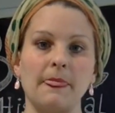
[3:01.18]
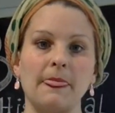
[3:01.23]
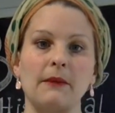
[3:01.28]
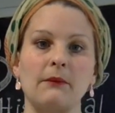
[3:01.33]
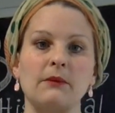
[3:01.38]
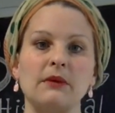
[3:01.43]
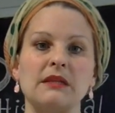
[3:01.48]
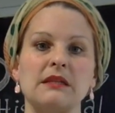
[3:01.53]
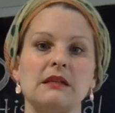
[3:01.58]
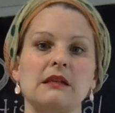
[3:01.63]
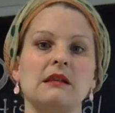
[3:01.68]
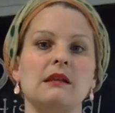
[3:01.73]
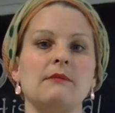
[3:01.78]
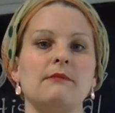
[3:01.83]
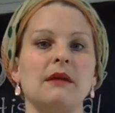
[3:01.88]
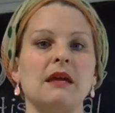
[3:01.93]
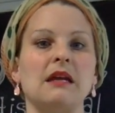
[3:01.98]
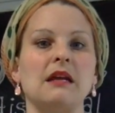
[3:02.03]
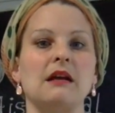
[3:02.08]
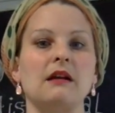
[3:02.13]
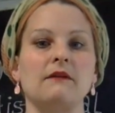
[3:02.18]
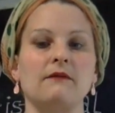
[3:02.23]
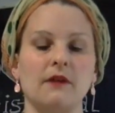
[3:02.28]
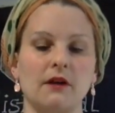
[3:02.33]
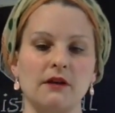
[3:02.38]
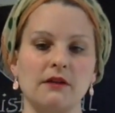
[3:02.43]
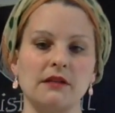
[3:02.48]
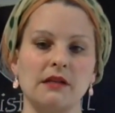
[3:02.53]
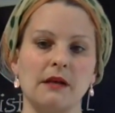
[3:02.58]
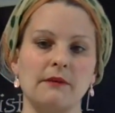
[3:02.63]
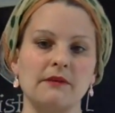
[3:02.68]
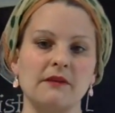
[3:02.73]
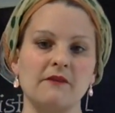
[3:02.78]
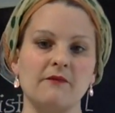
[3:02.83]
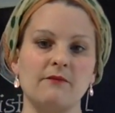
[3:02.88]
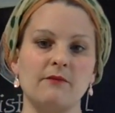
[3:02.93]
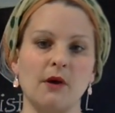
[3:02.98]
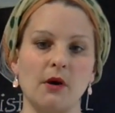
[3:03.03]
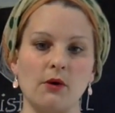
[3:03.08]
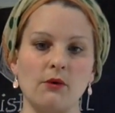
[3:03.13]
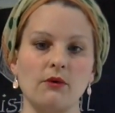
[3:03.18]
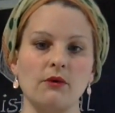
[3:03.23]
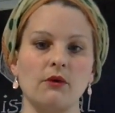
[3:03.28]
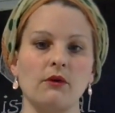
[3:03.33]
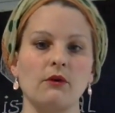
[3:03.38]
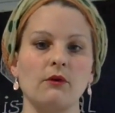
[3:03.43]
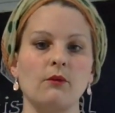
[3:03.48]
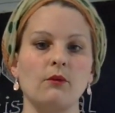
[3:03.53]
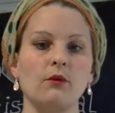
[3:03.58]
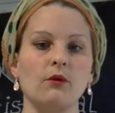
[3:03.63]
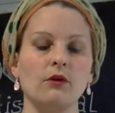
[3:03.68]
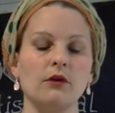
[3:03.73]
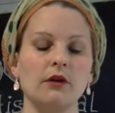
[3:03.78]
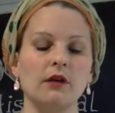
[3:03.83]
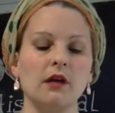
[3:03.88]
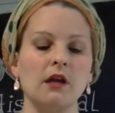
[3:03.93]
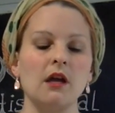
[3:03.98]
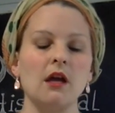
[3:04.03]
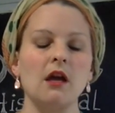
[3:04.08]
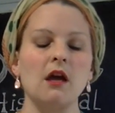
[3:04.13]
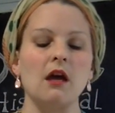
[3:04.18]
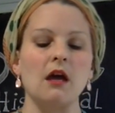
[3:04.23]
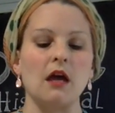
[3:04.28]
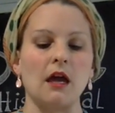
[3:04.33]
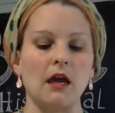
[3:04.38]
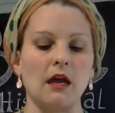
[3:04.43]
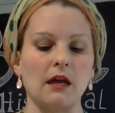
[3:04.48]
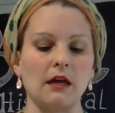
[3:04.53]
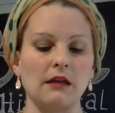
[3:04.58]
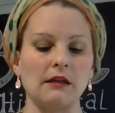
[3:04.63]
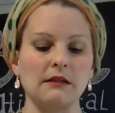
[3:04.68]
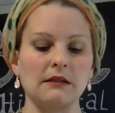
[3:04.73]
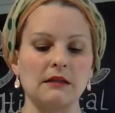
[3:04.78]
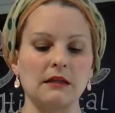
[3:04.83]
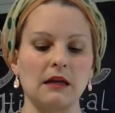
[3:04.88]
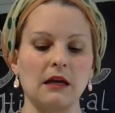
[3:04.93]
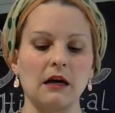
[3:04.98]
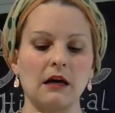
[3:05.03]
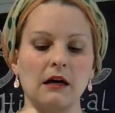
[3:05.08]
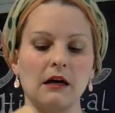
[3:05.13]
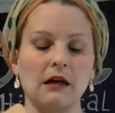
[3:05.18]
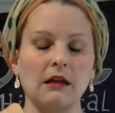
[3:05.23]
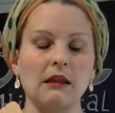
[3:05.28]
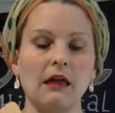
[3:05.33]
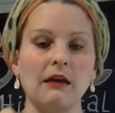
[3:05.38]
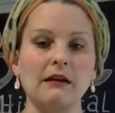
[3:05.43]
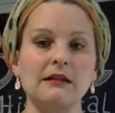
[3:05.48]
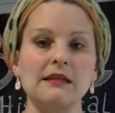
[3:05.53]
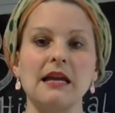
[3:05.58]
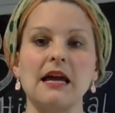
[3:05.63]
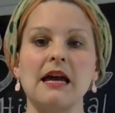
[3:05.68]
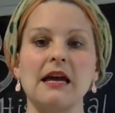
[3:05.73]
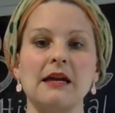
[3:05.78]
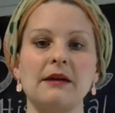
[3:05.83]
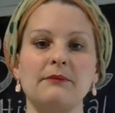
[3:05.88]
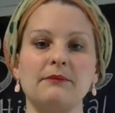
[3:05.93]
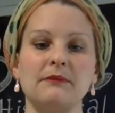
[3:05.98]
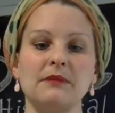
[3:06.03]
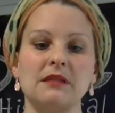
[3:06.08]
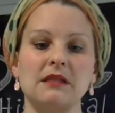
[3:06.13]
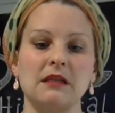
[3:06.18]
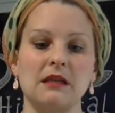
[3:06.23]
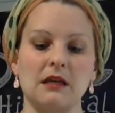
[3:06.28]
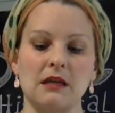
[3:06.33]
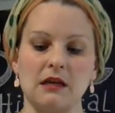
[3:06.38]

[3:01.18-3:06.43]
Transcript: we see them made out of various types of bone or wood. And a lot of times